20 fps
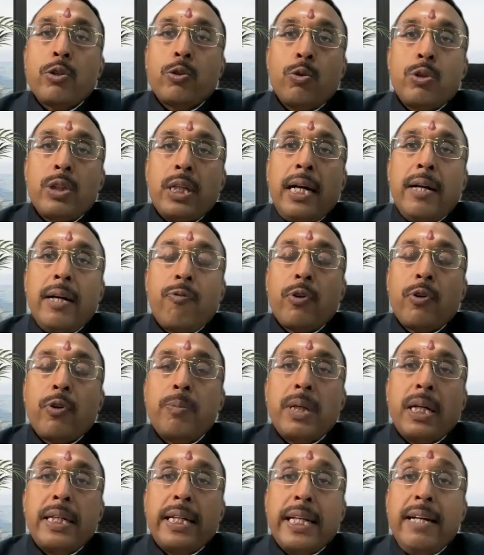so that from
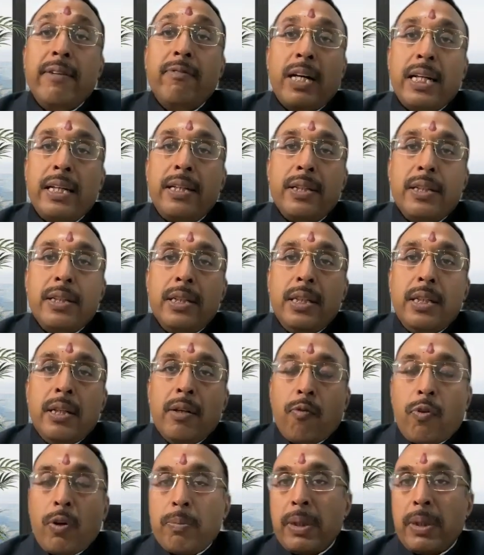the day
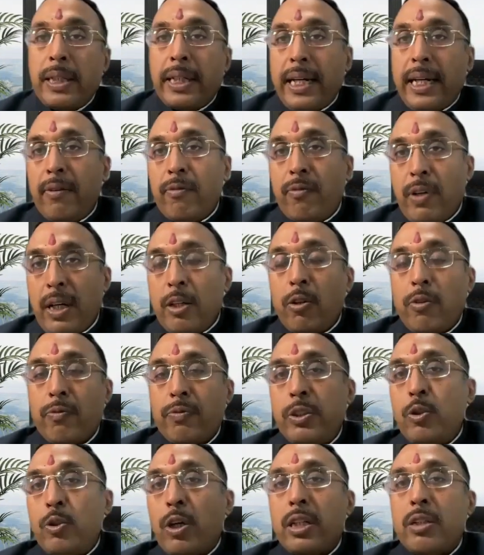one of
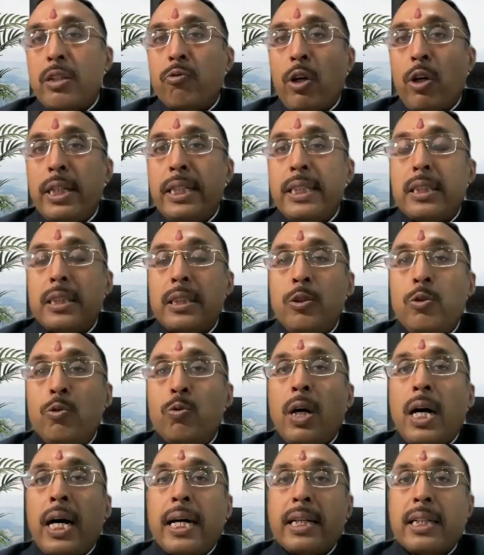your invoice,
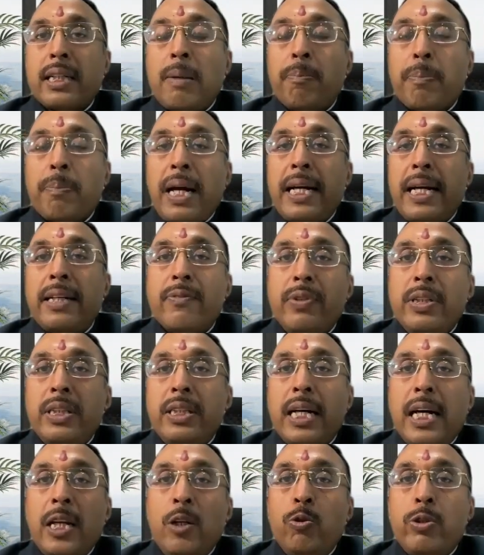you are complying with
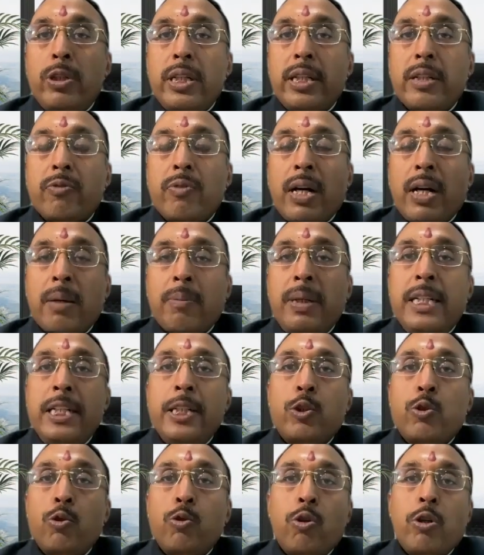the LUT requirement.
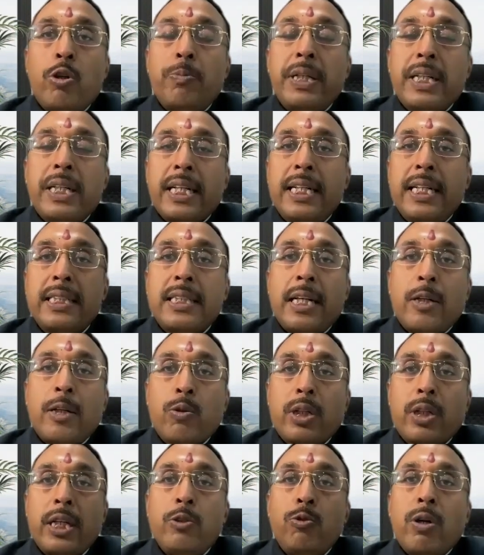It should not be a case that,
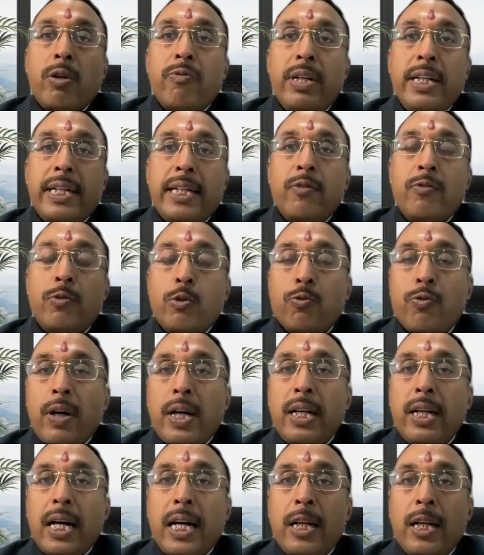okay, you are waiting to
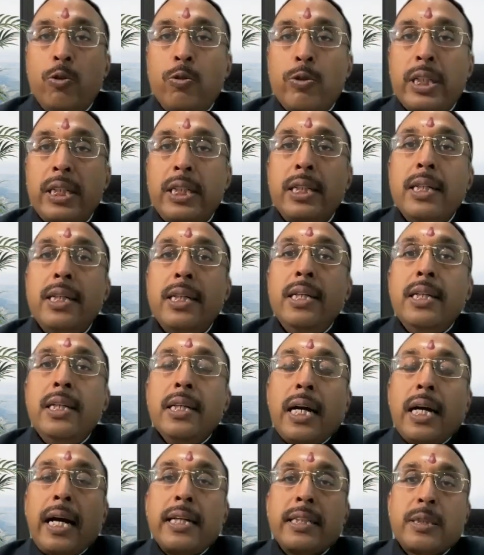file a LUT,
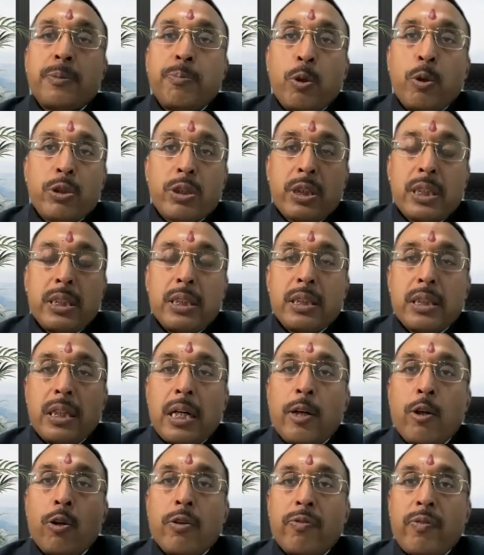and suppose
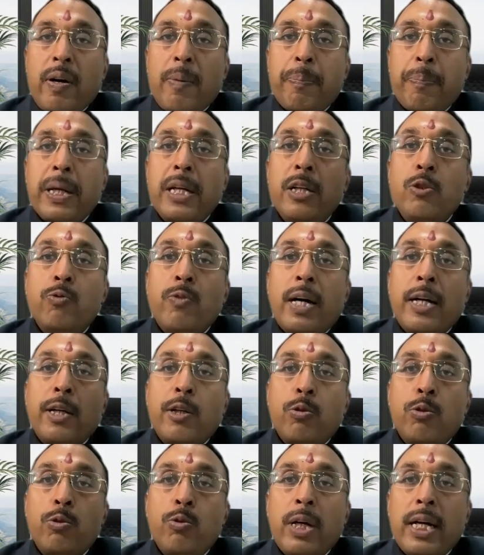3rd of April you want
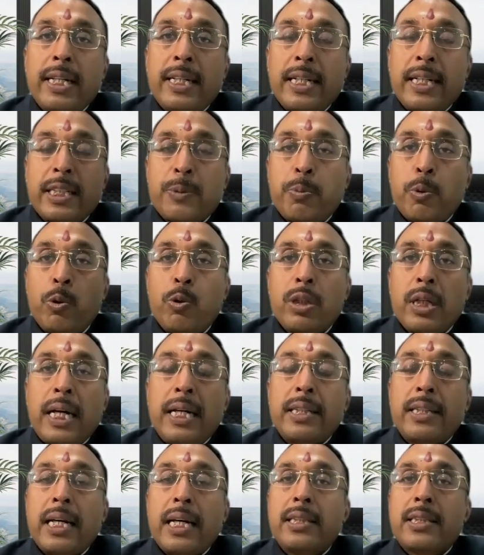to do an export,
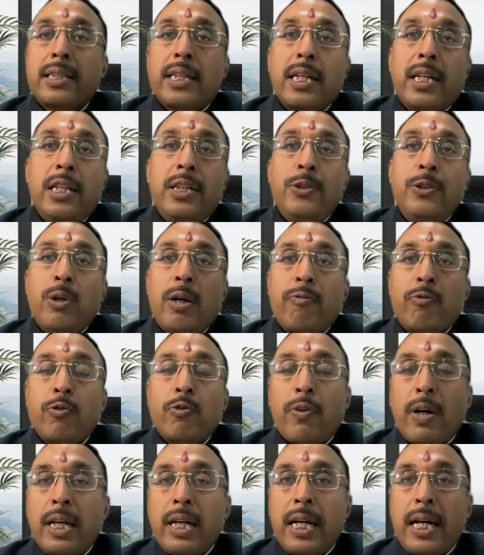and then suddenly you have to
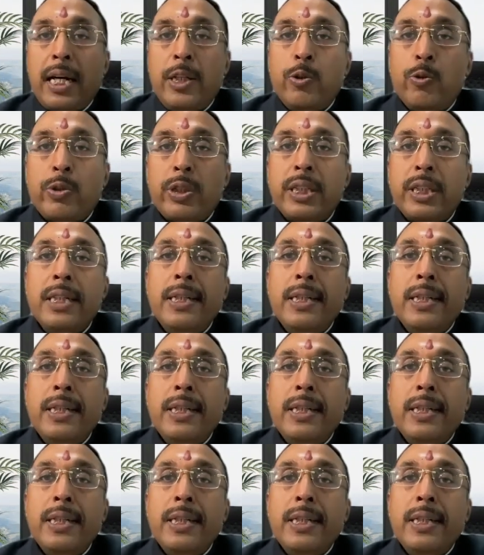file a LUT.